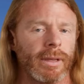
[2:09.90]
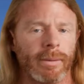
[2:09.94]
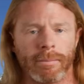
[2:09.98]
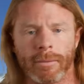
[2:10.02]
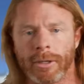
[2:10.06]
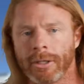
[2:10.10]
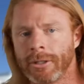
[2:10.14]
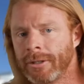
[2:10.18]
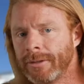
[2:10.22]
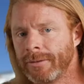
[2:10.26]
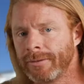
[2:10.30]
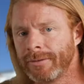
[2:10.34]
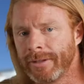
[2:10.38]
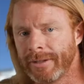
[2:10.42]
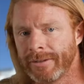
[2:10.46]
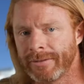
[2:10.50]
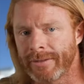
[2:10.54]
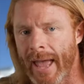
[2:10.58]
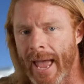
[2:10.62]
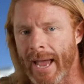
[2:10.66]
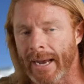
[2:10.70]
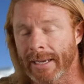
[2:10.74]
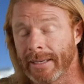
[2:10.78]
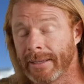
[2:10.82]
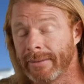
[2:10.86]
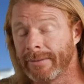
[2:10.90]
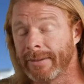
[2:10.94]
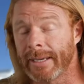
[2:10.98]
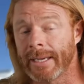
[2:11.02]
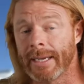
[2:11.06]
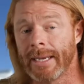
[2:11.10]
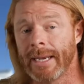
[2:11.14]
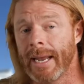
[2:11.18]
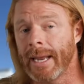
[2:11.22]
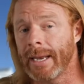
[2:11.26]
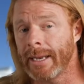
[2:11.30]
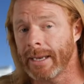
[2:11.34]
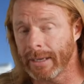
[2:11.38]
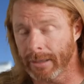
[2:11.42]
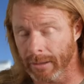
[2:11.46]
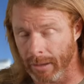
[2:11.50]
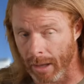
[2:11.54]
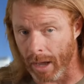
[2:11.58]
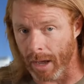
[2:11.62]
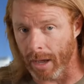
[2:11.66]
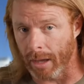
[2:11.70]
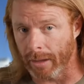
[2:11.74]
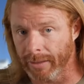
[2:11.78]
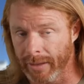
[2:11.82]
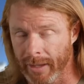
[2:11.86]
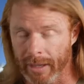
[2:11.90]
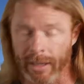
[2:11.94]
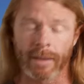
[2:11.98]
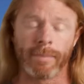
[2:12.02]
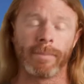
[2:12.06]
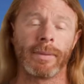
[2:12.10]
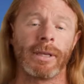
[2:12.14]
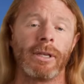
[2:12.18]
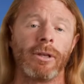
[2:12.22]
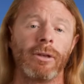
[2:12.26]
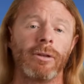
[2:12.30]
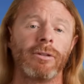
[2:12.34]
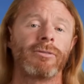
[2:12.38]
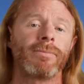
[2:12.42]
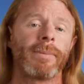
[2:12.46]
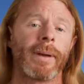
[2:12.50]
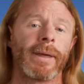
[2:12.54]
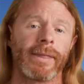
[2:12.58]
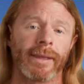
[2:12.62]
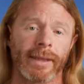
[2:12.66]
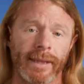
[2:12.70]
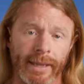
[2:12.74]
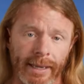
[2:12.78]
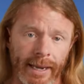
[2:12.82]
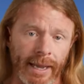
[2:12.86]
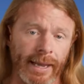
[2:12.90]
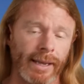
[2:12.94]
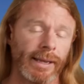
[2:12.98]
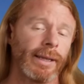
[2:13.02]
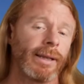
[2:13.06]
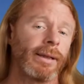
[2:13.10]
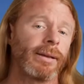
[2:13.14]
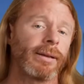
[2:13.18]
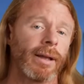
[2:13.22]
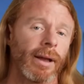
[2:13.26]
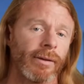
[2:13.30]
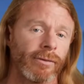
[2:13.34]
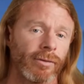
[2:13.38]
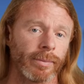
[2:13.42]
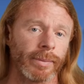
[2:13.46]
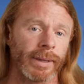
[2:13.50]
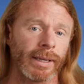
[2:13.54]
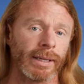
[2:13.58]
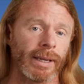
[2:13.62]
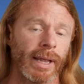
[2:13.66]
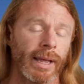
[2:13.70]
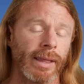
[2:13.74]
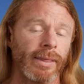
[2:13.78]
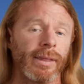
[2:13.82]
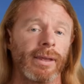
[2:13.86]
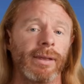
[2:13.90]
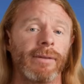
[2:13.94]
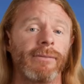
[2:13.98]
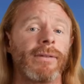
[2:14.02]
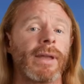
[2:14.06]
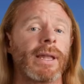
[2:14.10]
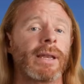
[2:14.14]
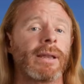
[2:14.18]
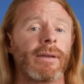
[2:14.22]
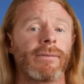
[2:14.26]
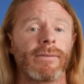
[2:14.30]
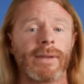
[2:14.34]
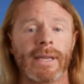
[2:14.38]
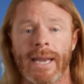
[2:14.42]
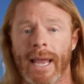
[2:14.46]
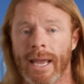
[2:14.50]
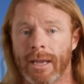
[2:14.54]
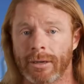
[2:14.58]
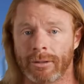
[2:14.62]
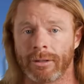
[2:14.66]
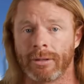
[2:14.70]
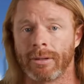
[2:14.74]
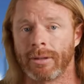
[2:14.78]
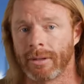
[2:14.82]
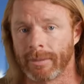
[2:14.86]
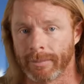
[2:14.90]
Emergencies Act is a Canadian law that can be used by the Canadian government in the event of a national